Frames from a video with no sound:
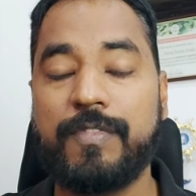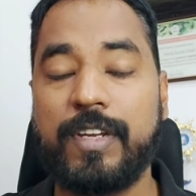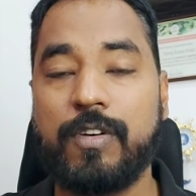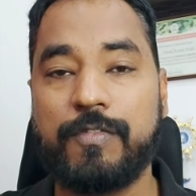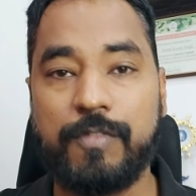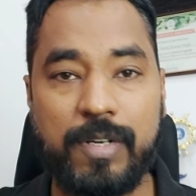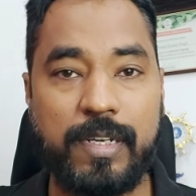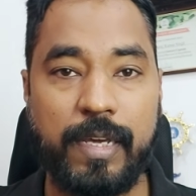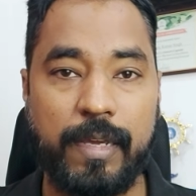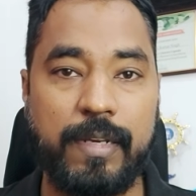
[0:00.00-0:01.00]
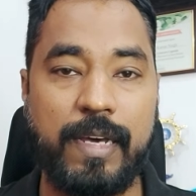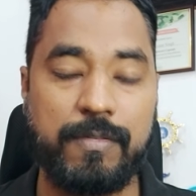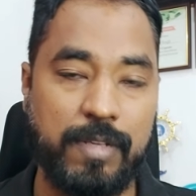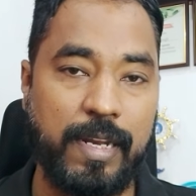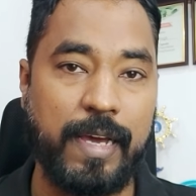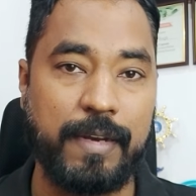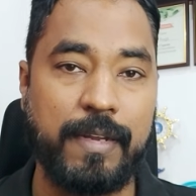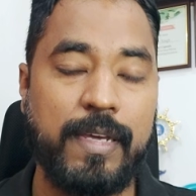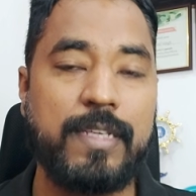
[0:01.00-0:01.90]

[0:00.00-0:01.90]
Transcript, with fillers: way of working down the line.